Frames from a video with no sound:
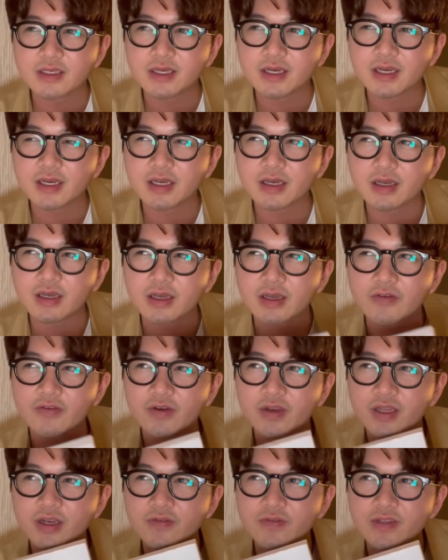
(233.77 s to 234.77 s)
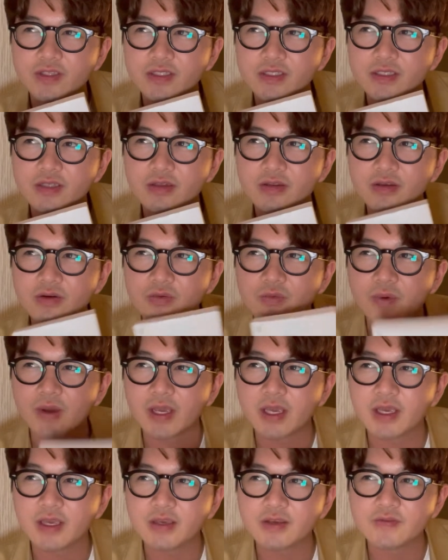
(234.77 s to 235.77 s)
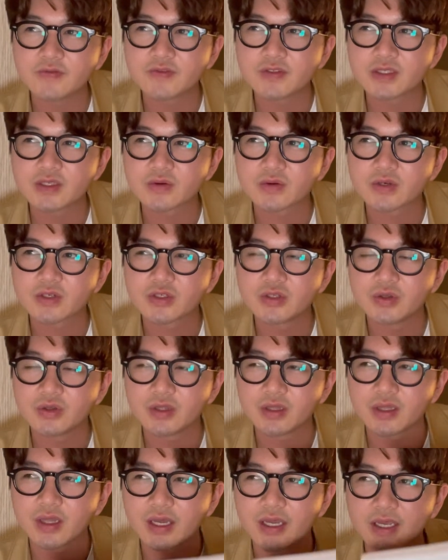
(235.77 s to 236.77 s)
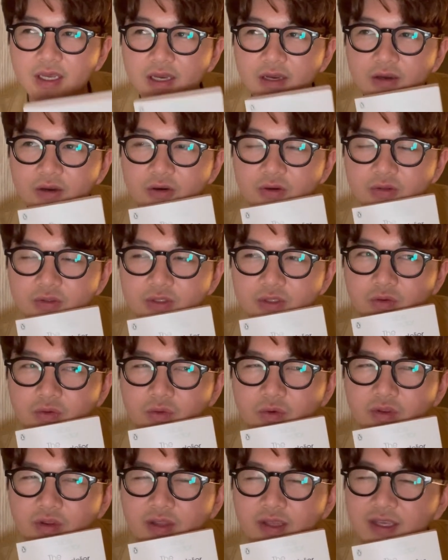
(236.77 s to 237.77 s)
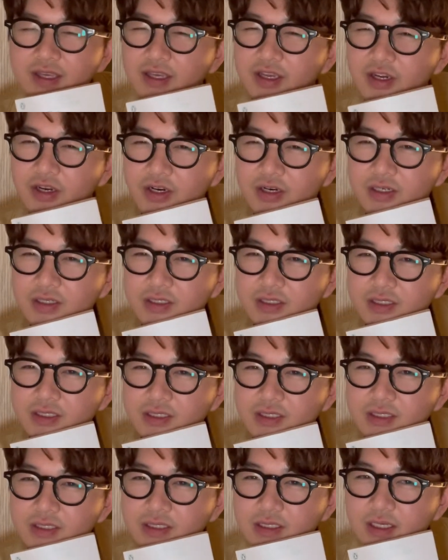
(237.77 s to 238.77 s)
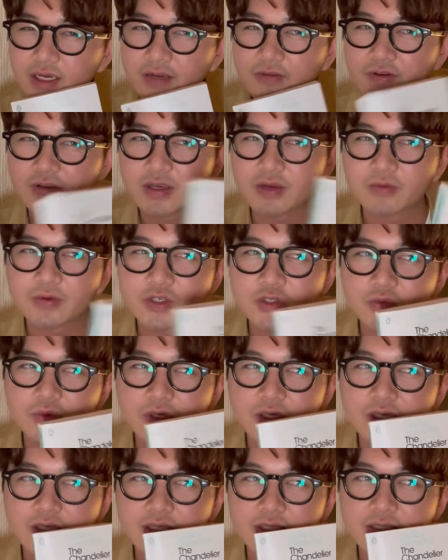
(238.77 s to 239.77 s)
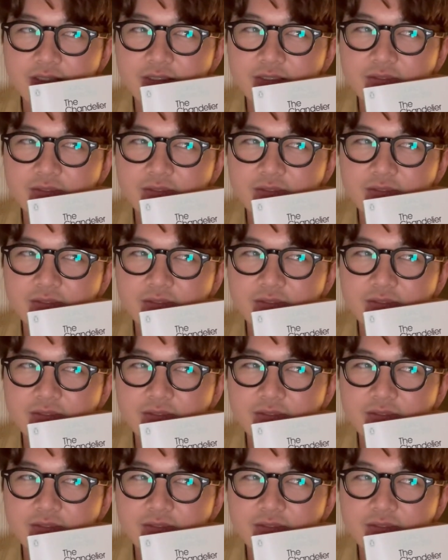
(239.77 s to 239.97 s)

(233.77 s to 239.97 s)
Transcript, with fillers: I forget if it's The Waves or To the Lighthouse or The Years. I forget which one it is,